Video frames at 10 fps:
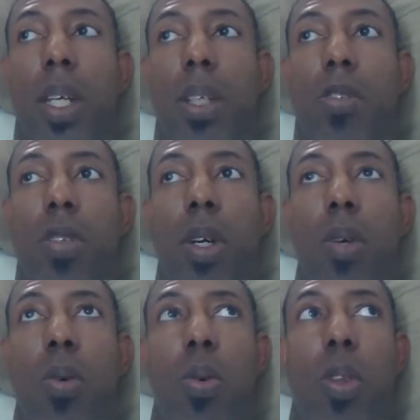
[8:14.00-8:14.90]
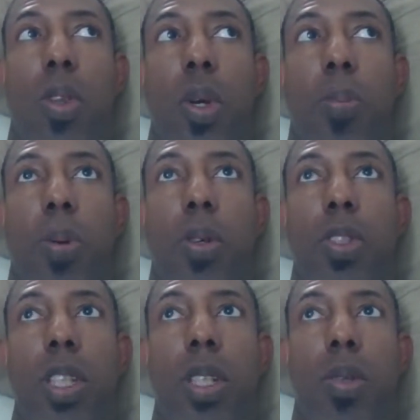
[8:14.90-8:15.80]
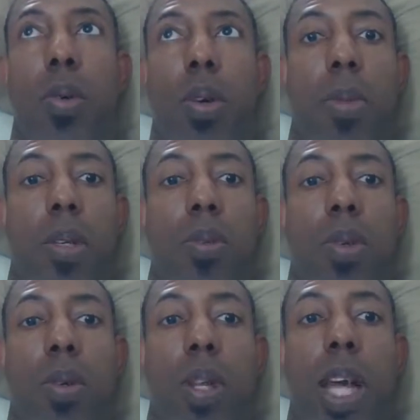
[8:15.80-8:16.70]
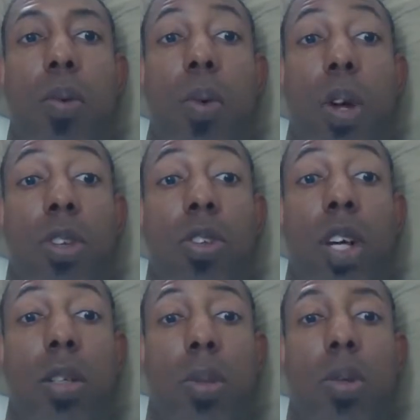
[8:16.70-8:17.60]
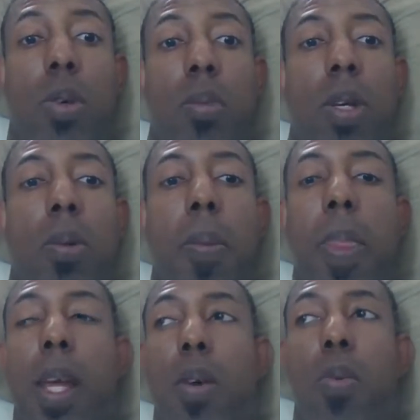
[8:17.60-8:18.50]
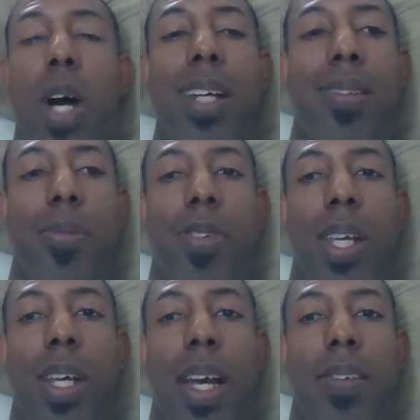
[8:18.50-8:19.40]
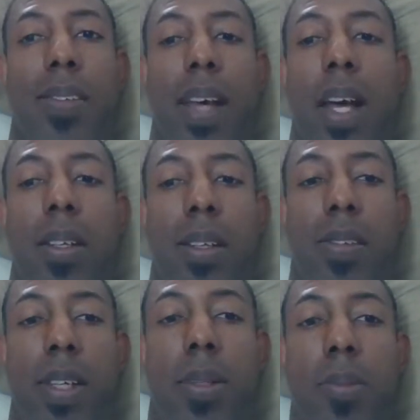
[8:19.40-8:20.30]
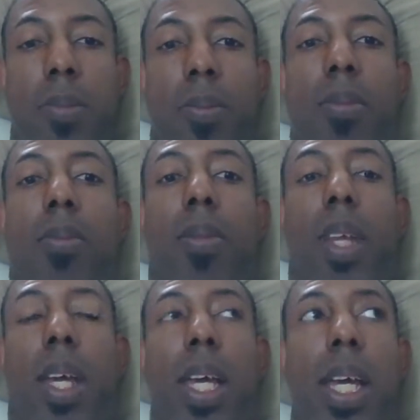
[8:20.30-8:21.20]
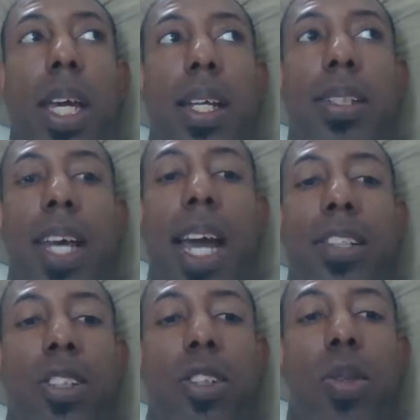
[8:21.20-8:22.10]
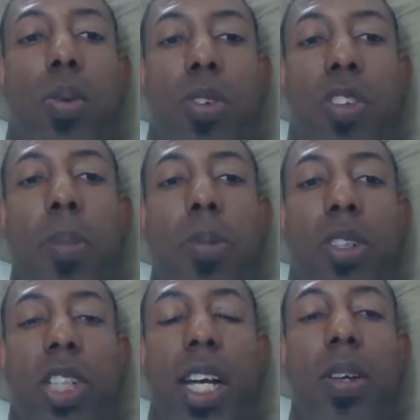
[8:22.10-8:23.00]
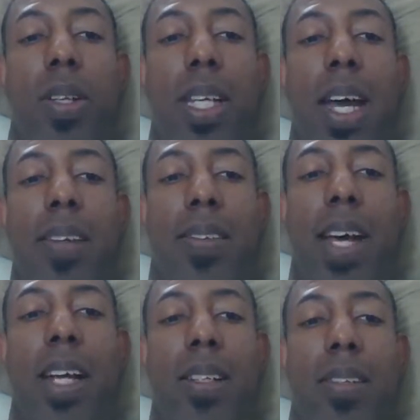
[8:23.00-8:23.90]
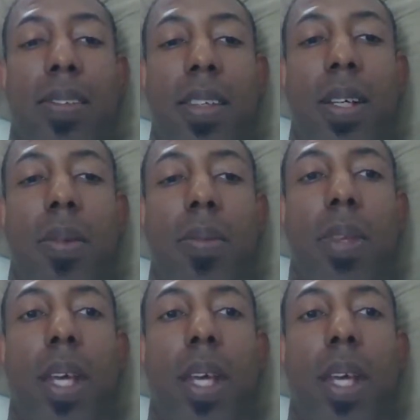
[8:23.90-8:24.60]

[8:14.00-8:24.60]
So the protein hormone, or that water soluble hormone, winds up staying outside of the cell. It attaches to a receptor site on the outside of the cell.